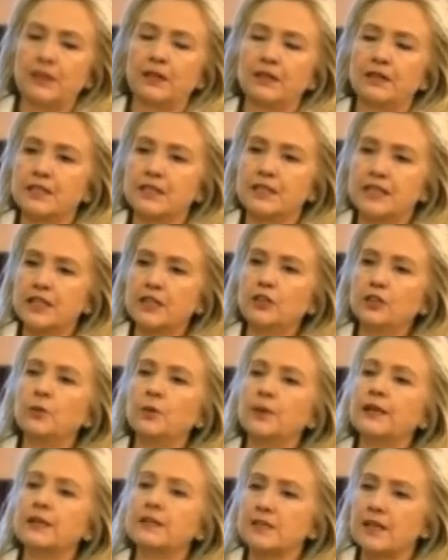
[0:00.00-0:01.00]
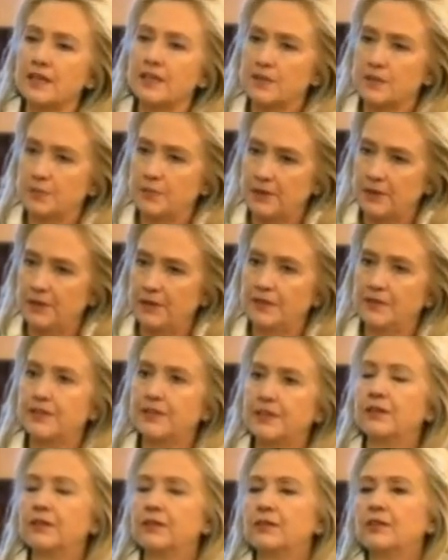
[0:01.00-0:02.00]
continuing assessment. Is
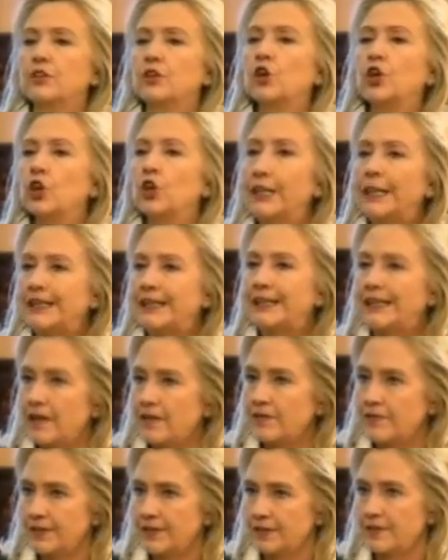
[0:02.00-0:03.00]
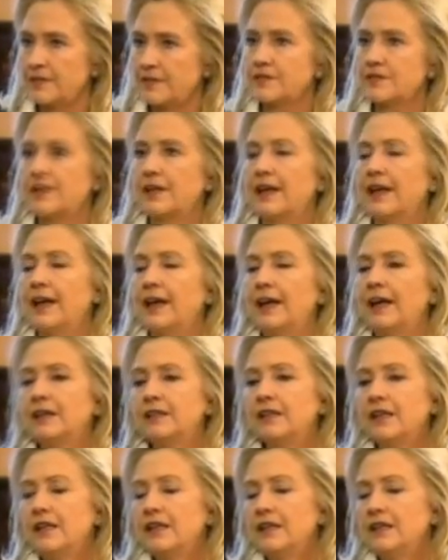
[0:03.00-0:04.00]
there current evidence? And
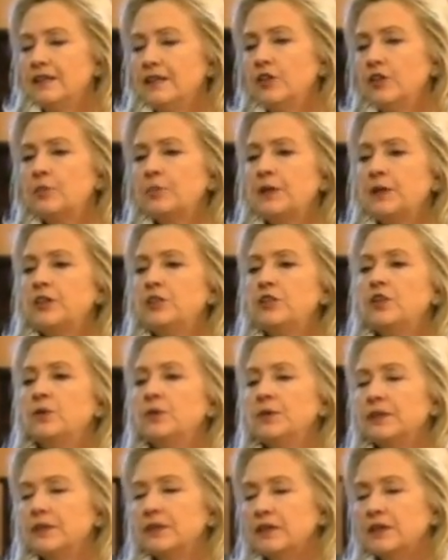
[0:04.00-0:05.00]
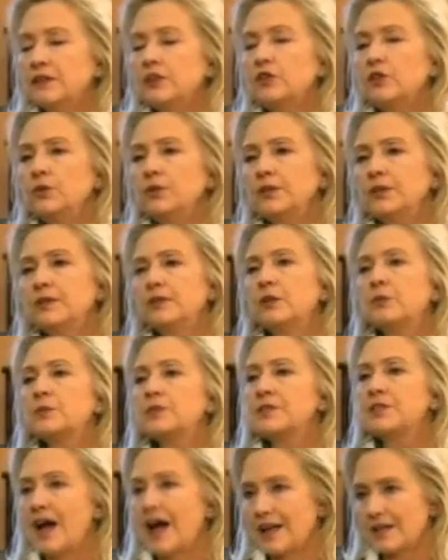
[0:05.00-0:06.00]
the European Union concluded there was
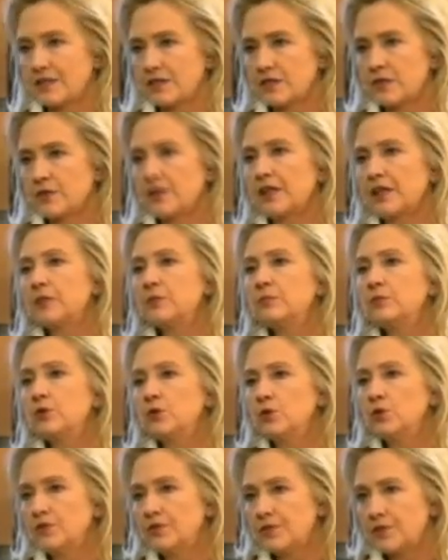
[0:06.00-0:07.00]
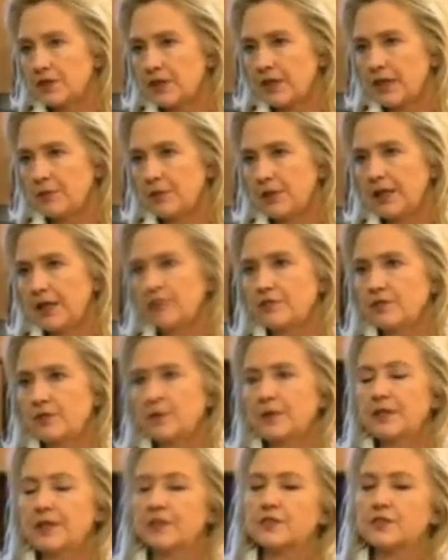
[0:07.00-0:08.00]
not, so they removed MEK
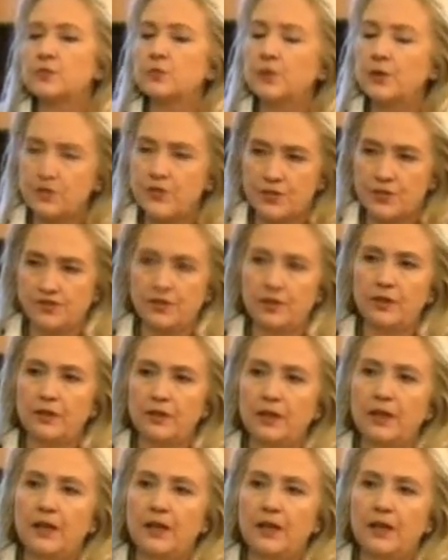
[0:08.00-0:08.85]
from the list. We're still